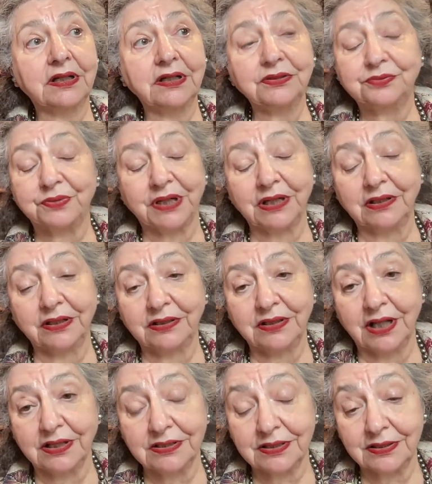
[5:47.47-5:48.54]
it really
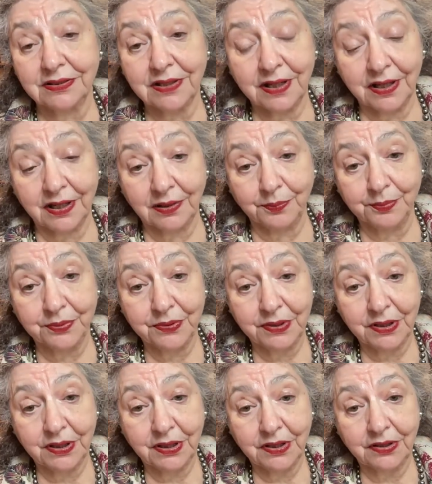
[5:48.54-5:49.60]
doesn't help
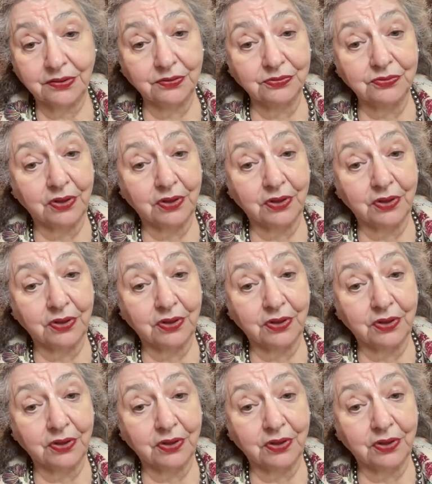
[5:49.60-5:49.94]
you